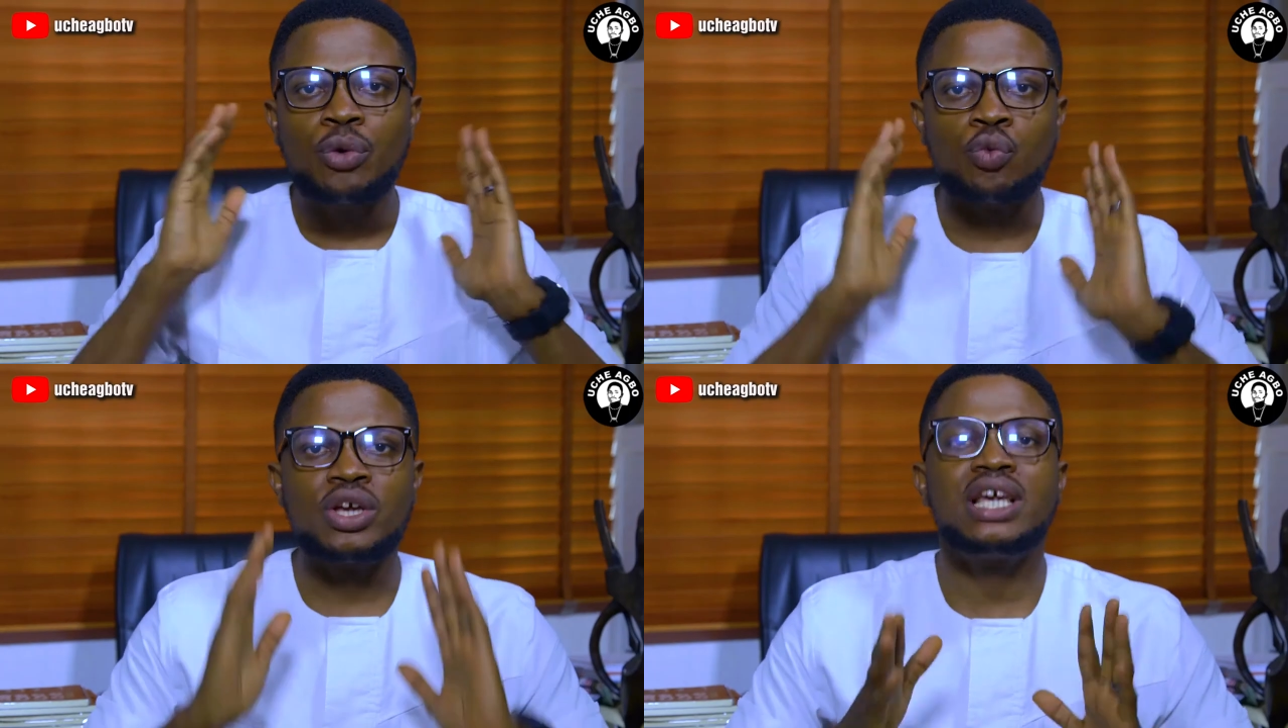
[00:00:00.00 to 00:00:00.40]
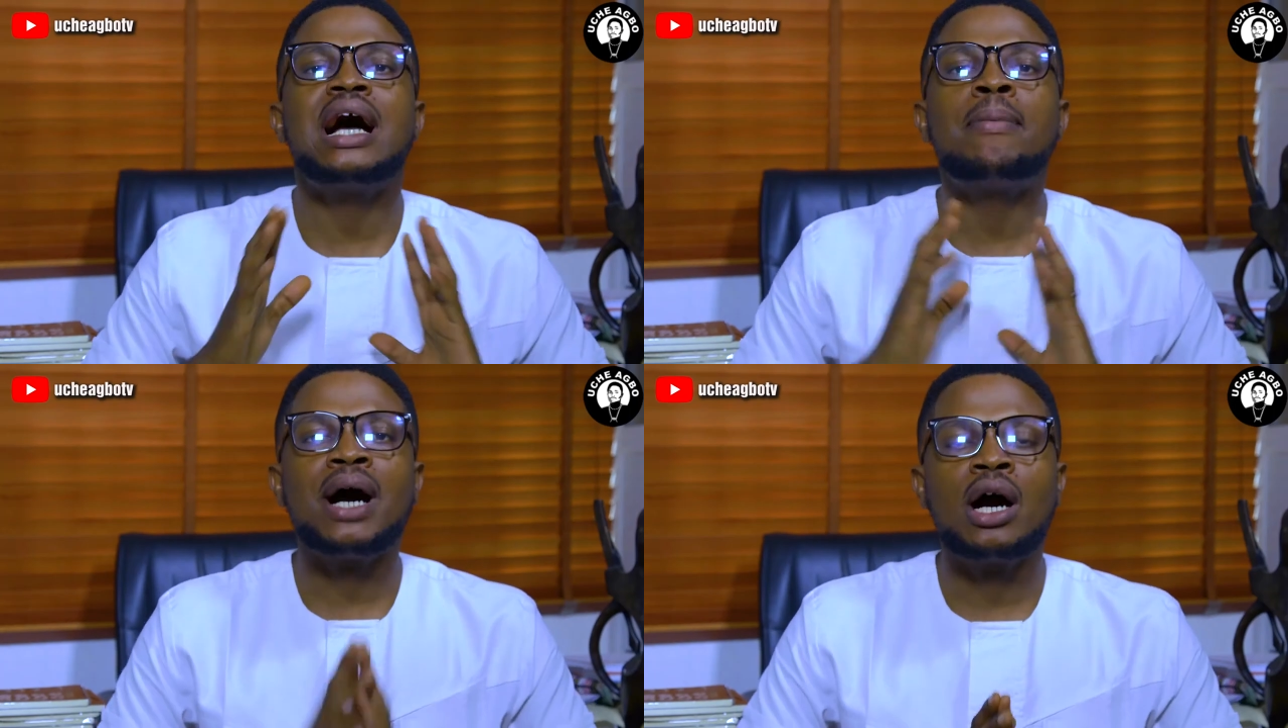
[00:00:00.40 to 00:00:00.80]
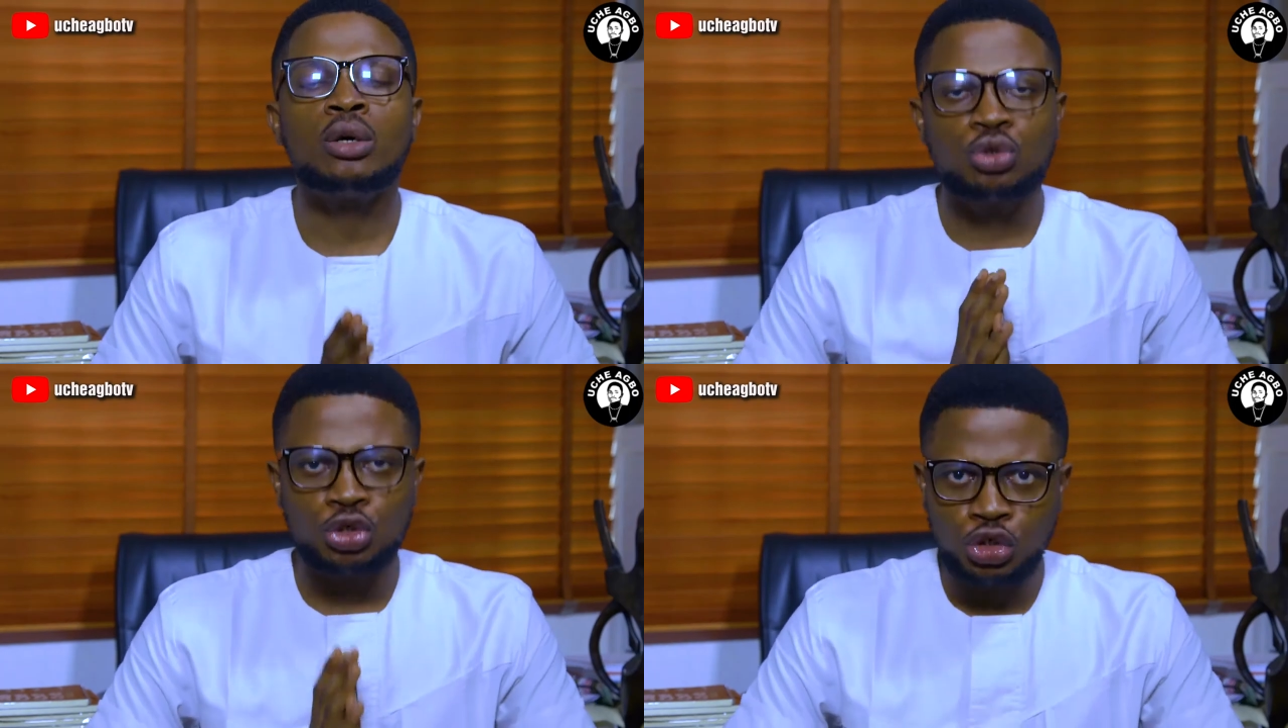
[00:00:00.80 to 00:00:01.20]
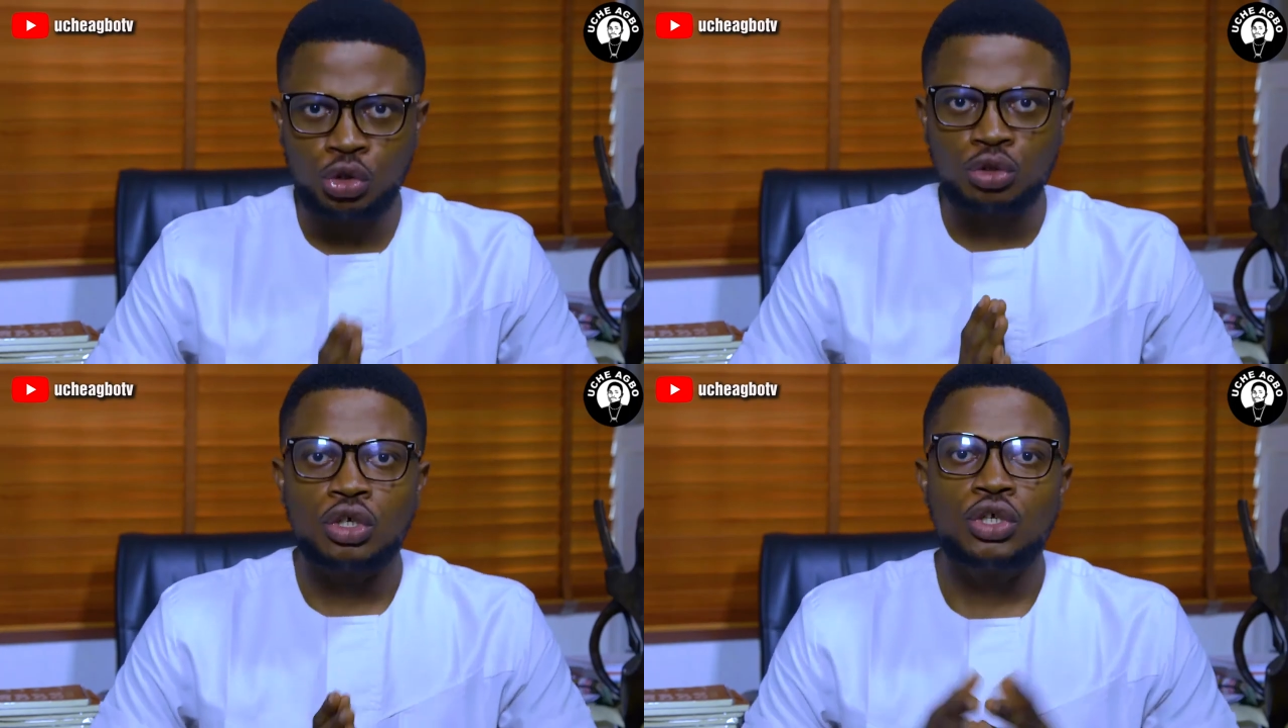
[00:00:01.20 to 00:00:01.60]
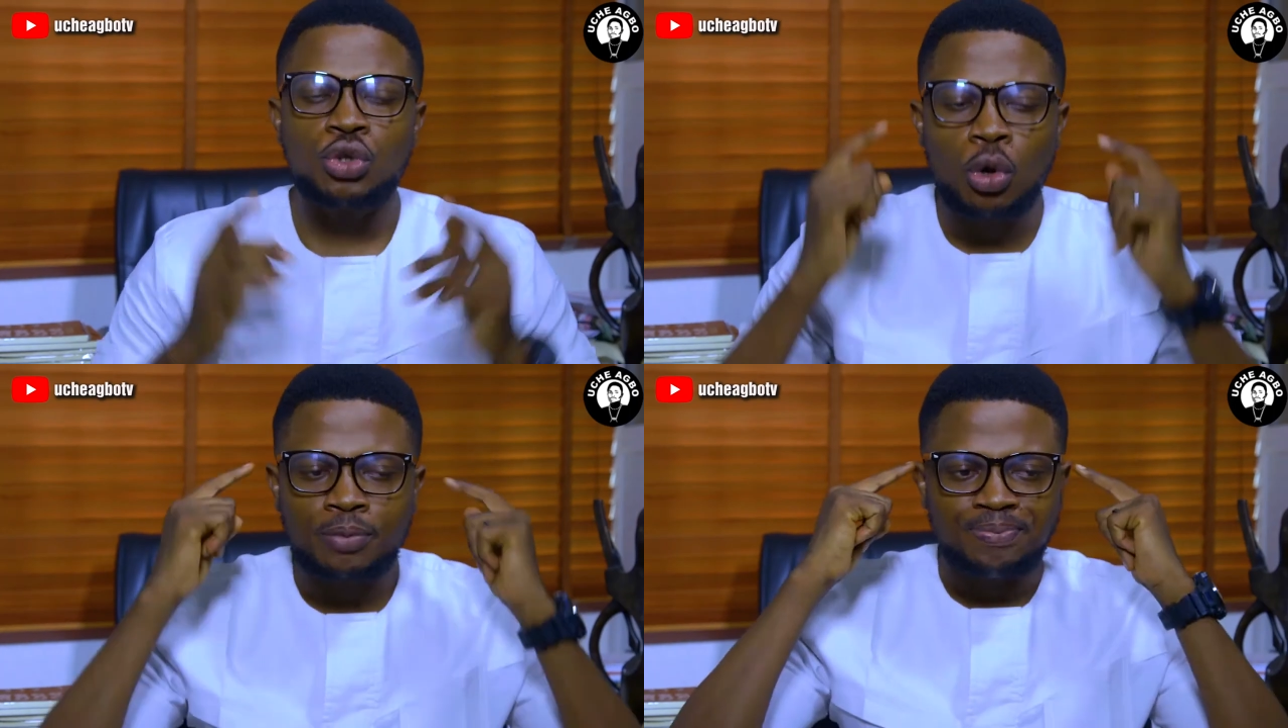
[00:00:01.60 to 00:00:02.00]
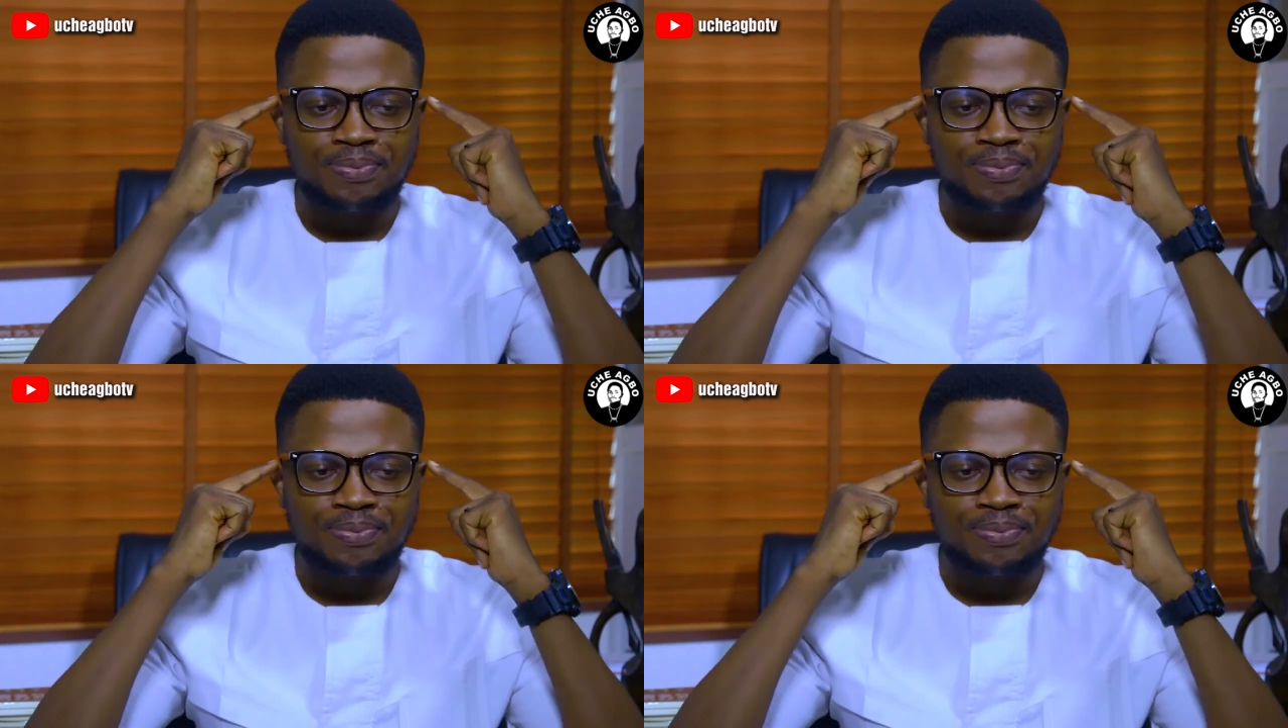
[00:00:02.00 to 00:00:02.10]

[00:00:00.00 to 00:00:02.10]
we are about to shoot. So